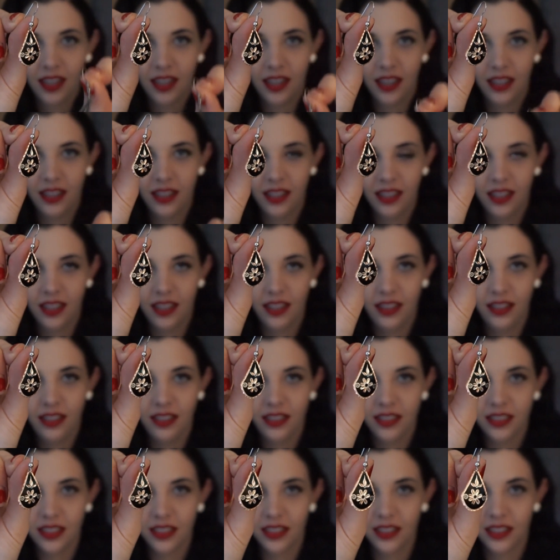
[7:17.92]
and then
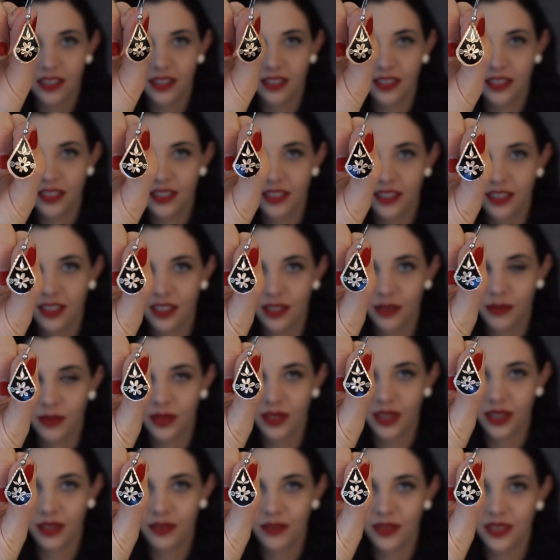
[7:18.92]
these I got this year
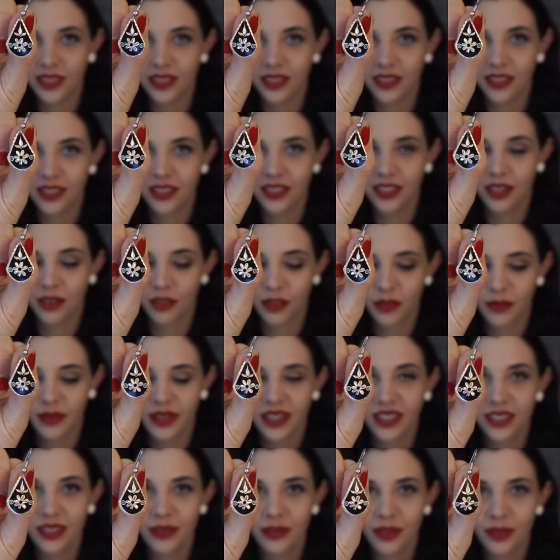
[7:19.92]
when I was in the
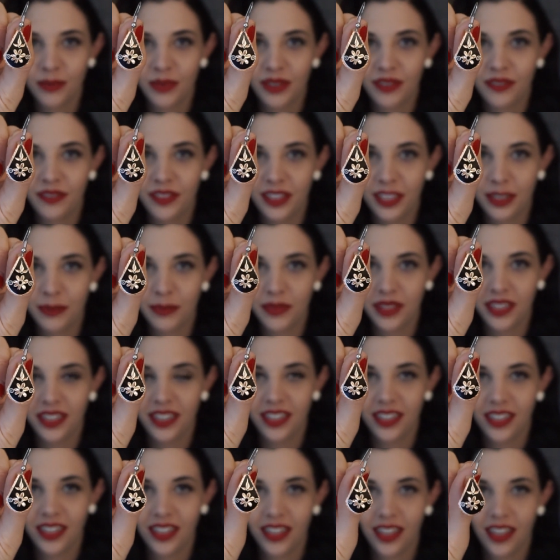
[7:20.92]
Southwest with my
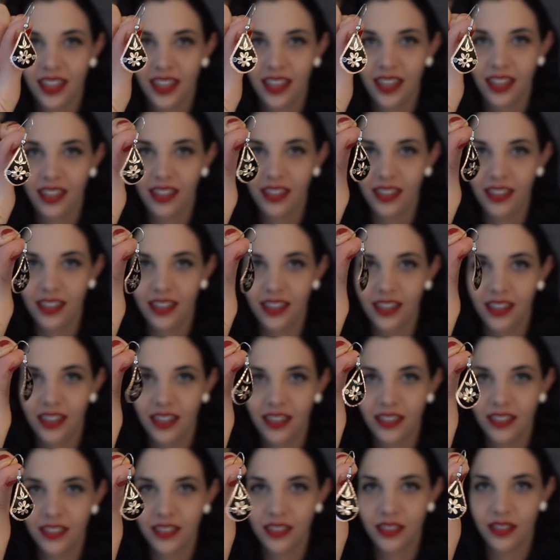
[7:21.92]
family,
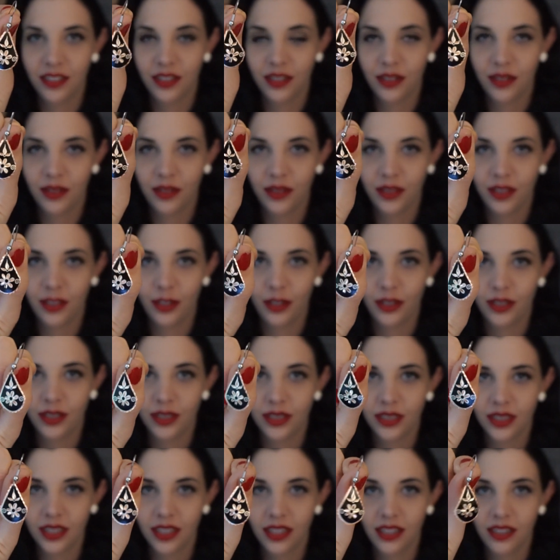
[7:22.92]
and so they're
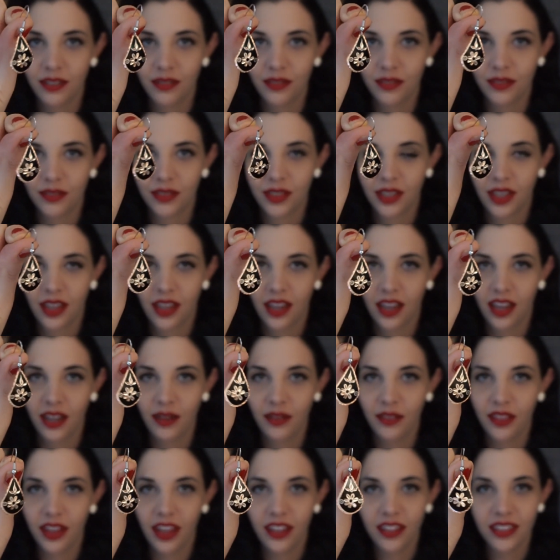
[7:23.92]
just kind of,
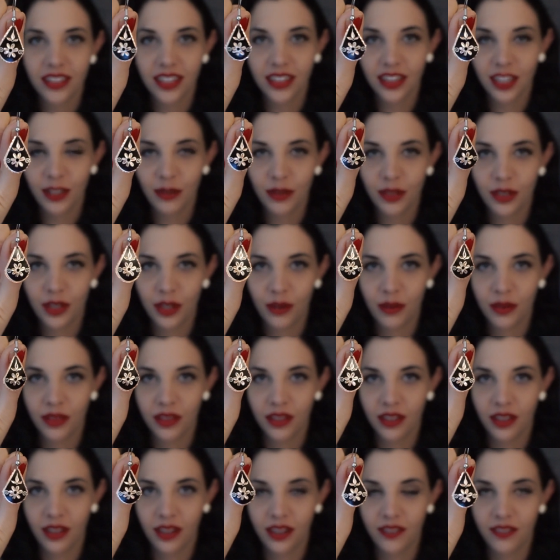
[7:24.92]
I thought they would go with
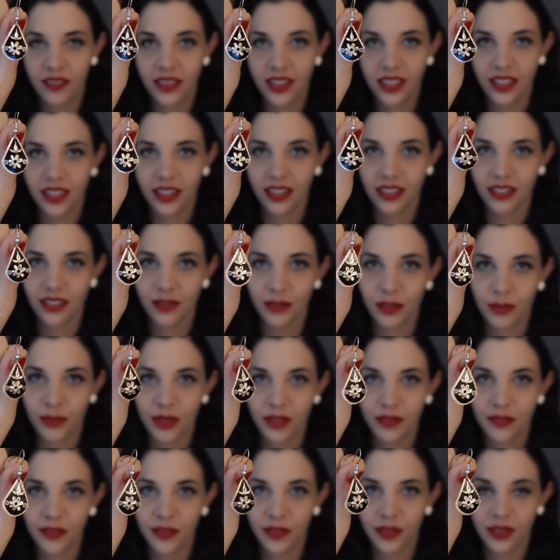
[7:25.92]
a lot of things with
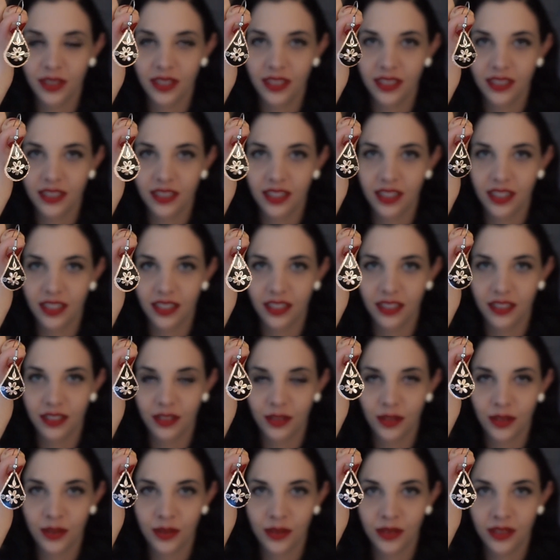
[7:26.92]
my folky style. The
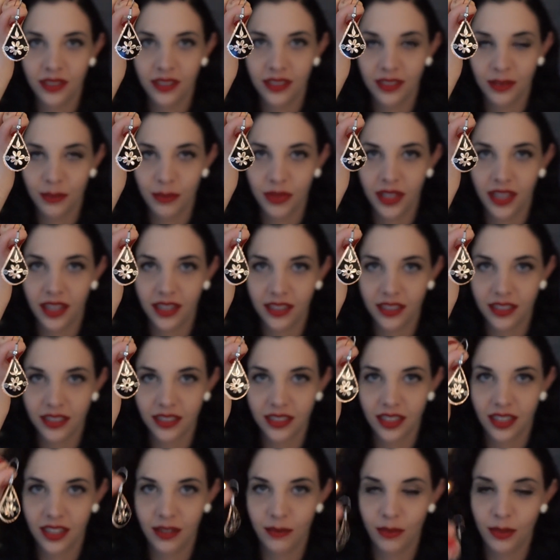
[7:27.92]
gold and the black
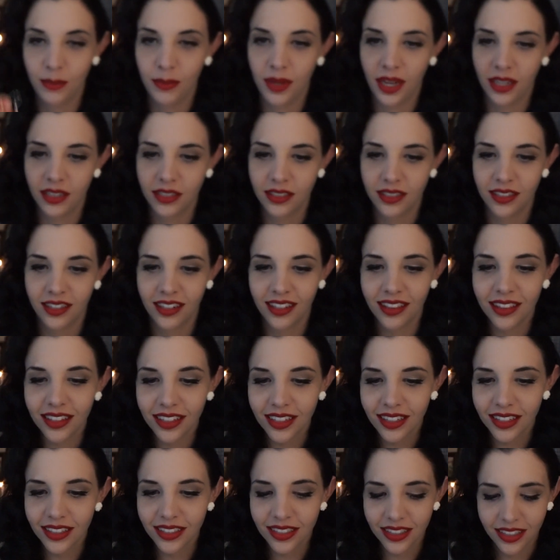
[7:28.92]
just kind of match a lot of
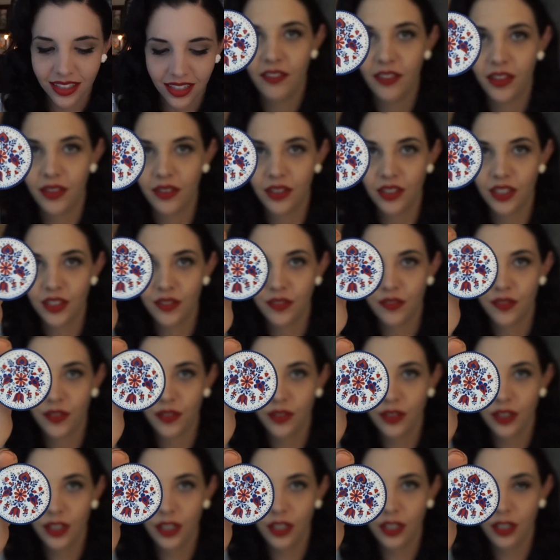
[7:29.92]
things. I found this
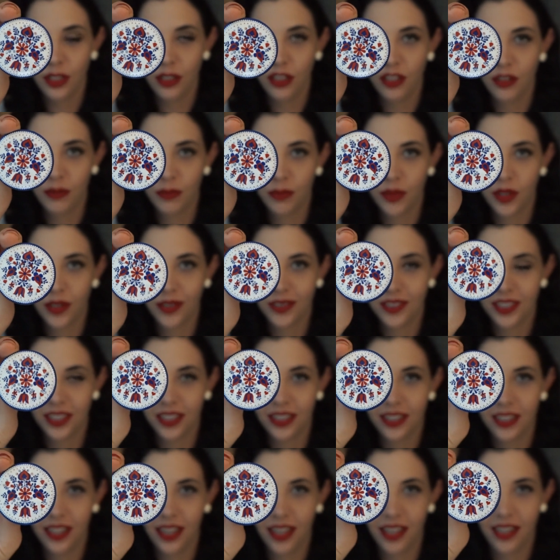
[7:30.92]
folky brooch
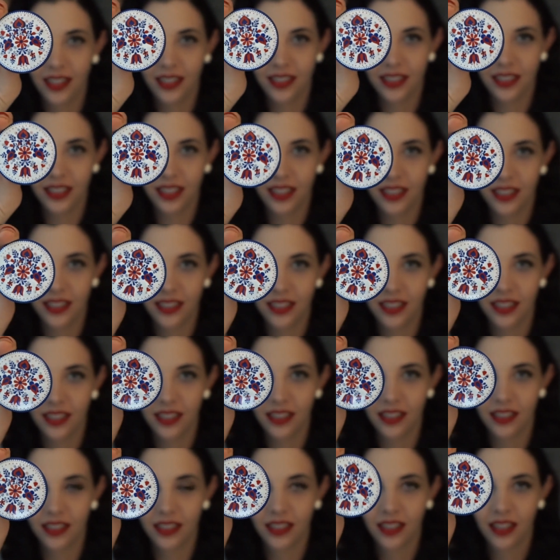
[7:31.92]
at an estate
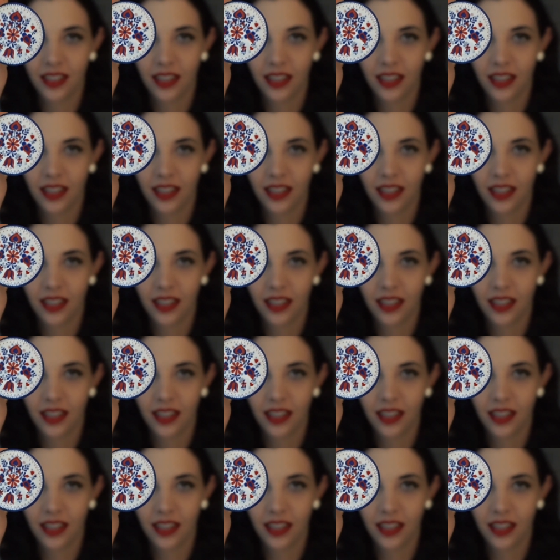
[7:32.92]
sale